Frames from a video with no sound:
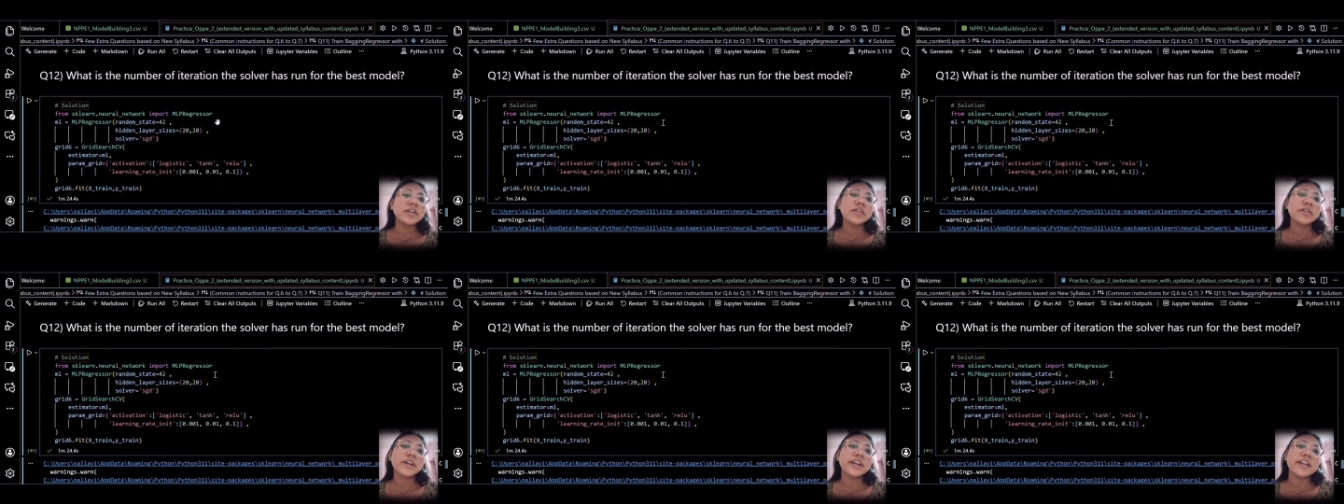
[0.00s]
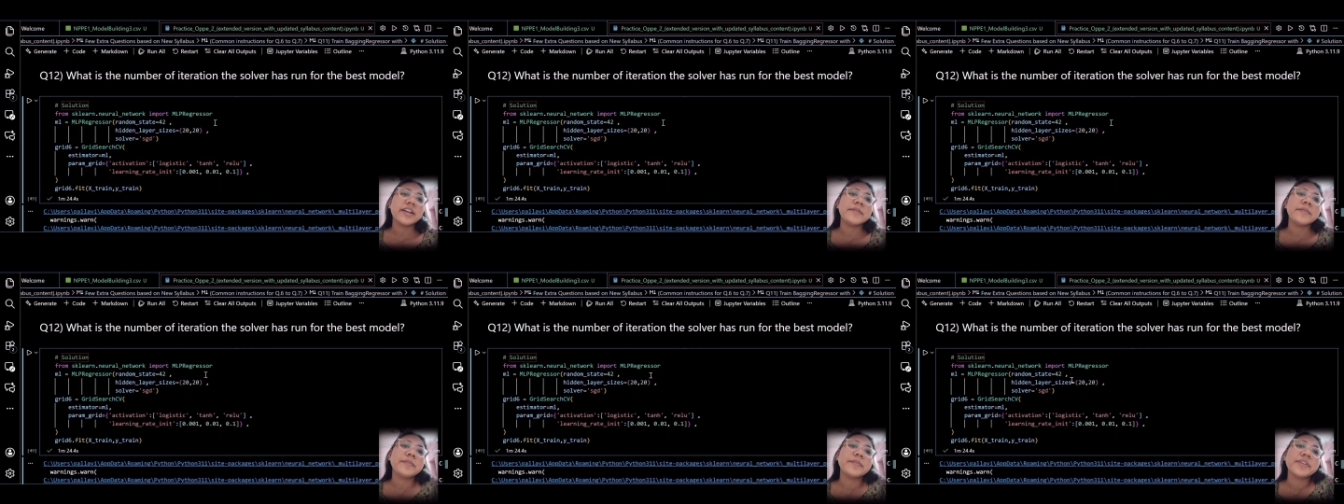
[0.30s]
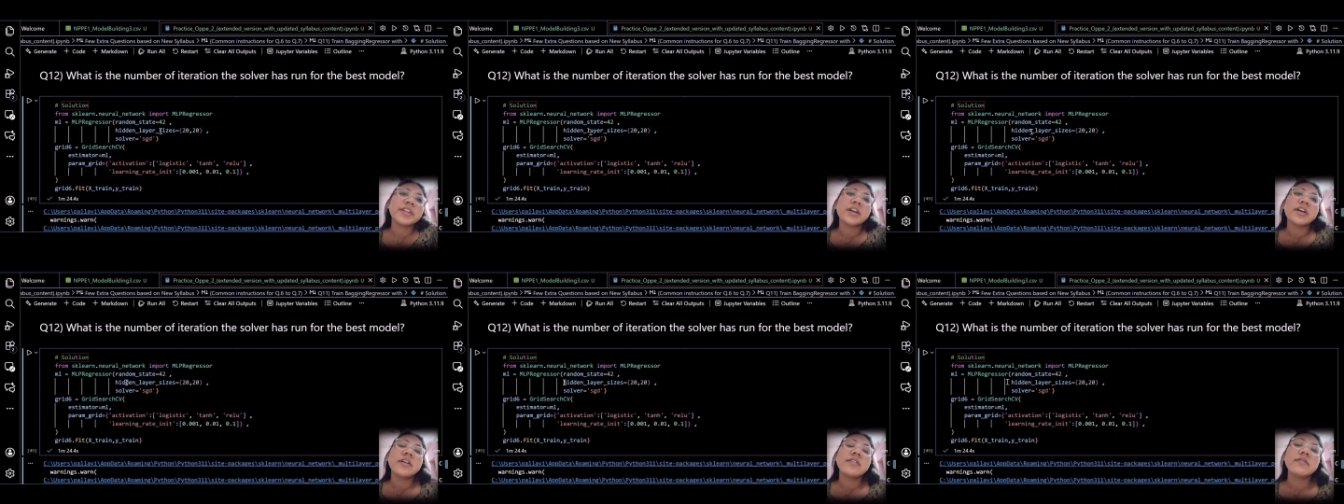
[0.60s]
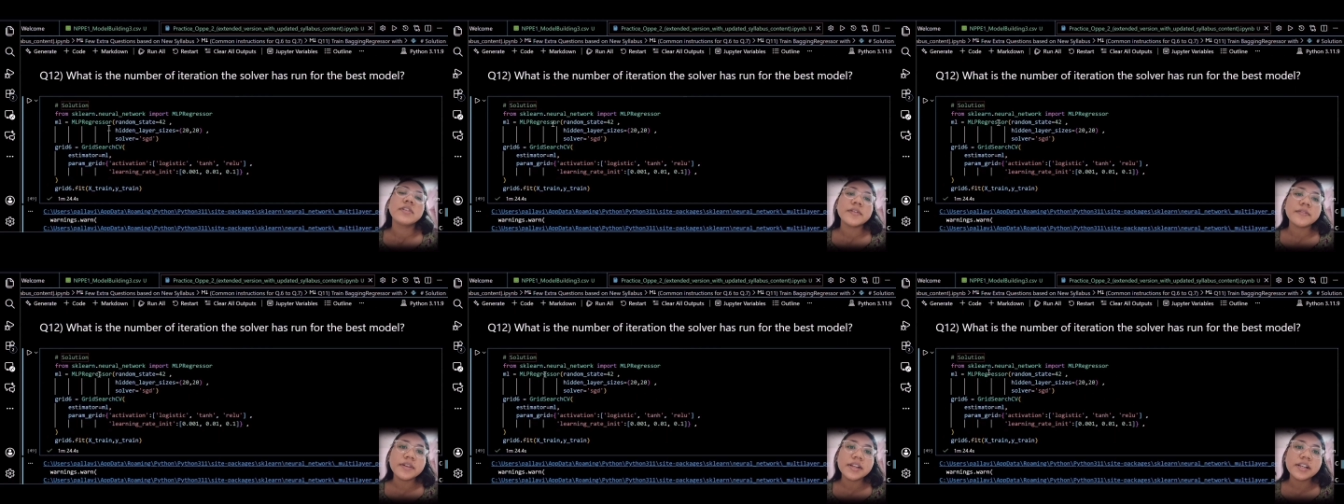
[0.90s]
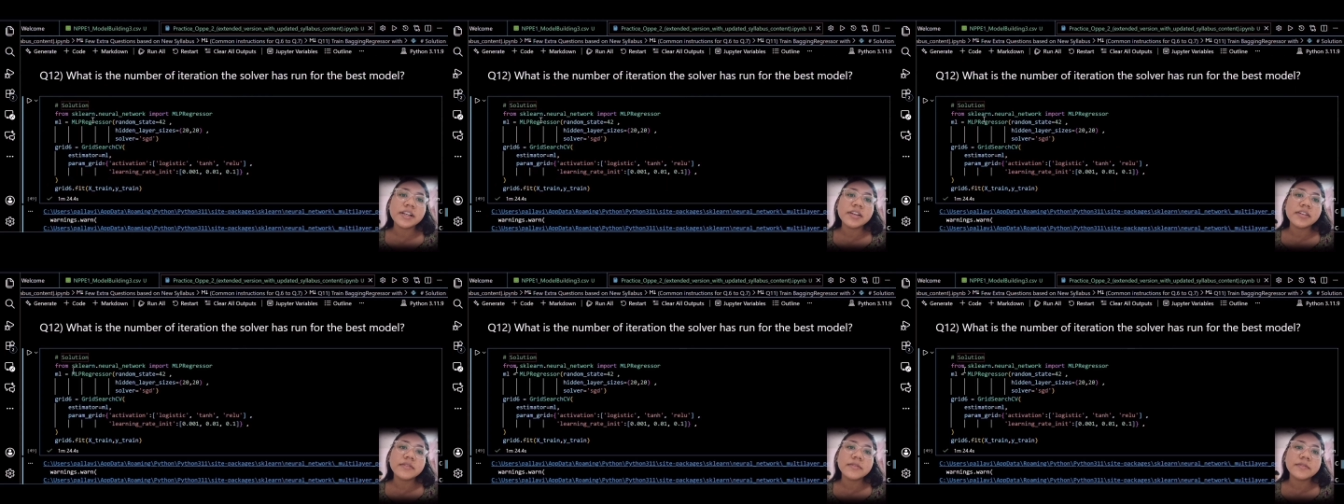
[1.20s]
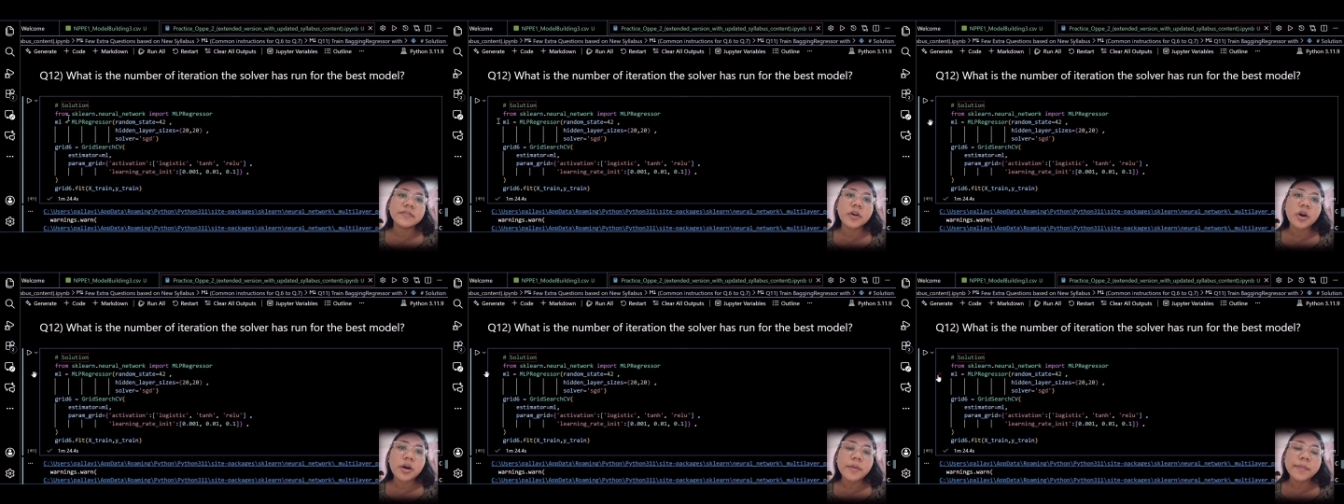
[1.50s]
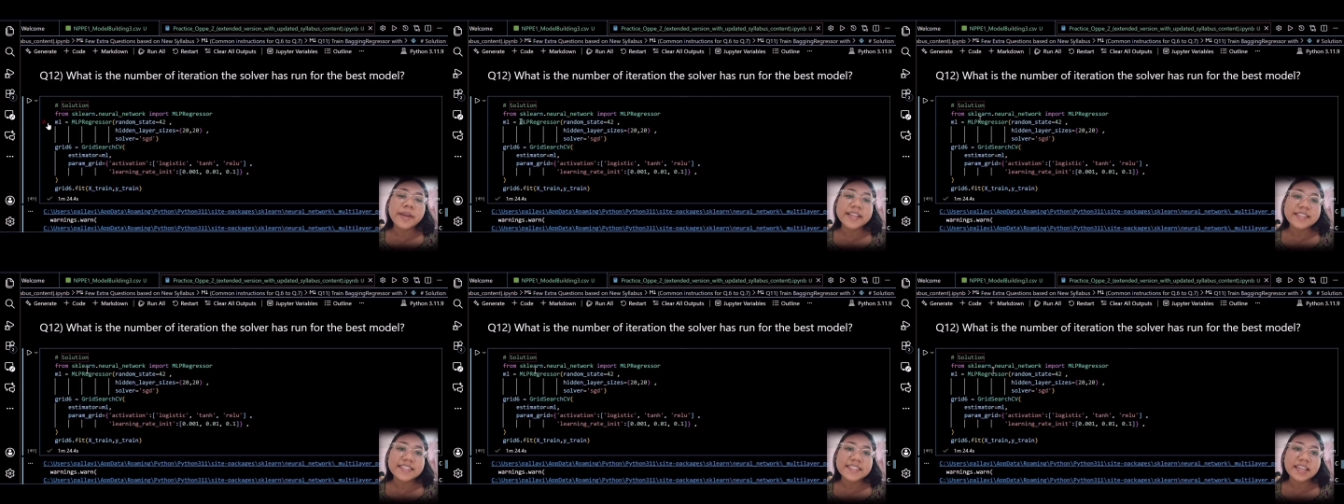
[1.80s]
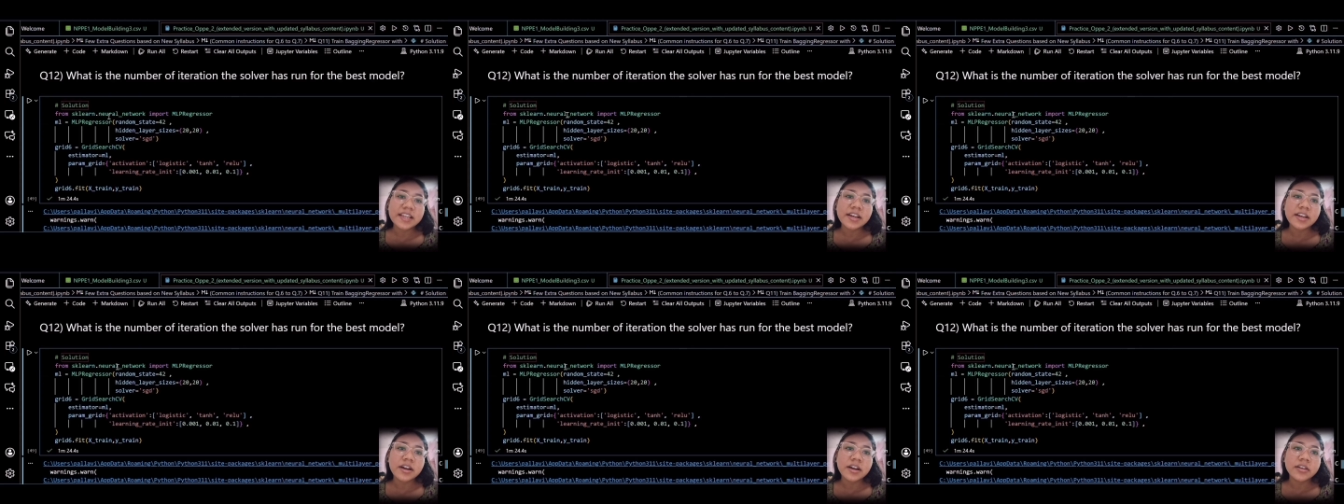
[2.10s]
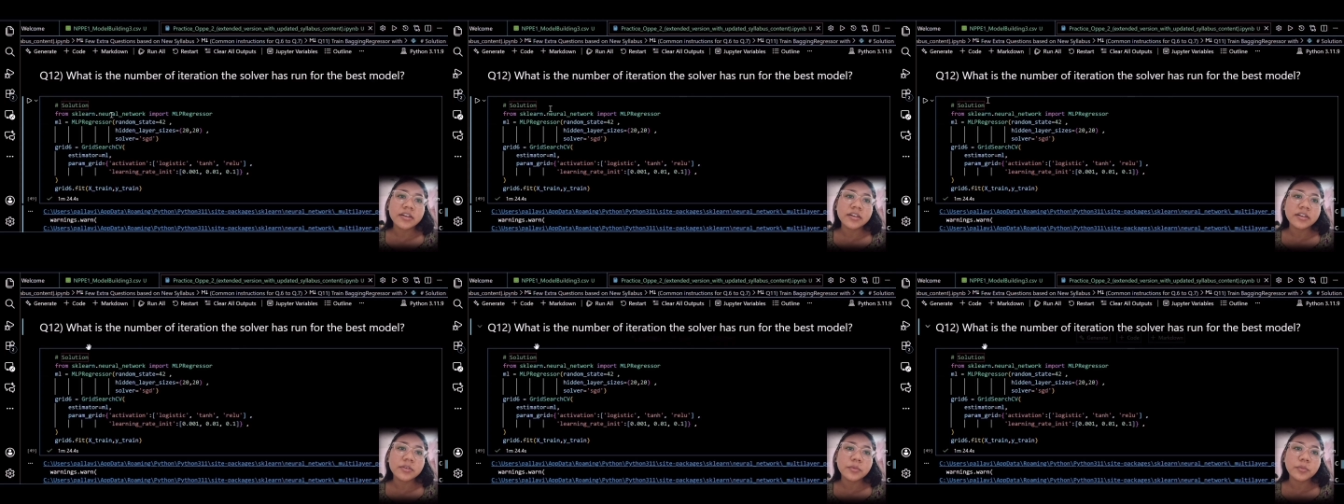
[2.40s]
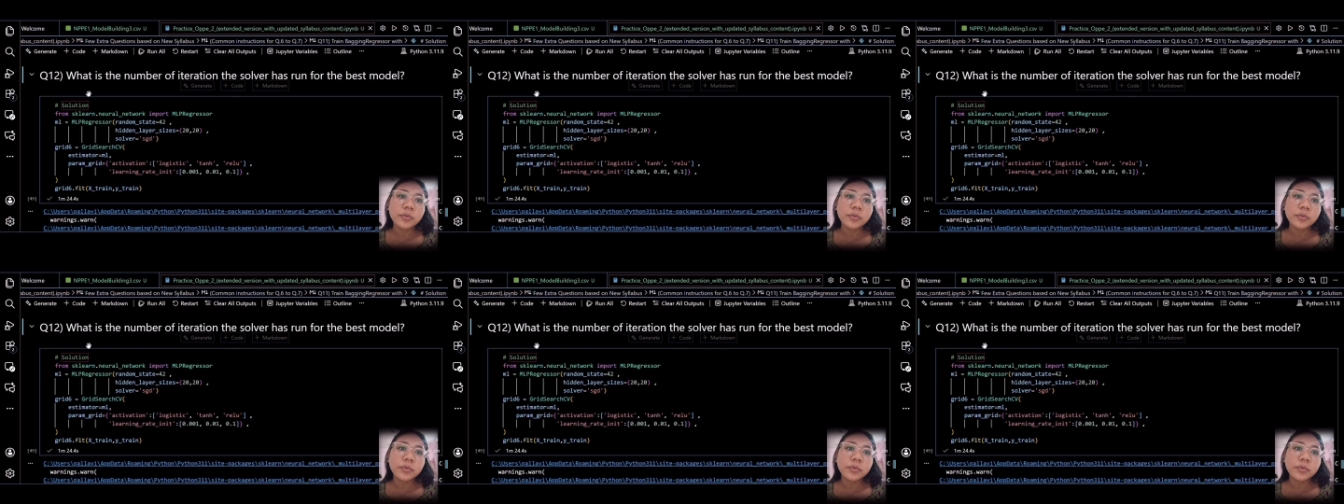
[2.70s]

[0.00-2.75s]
Okay, we will from sklearn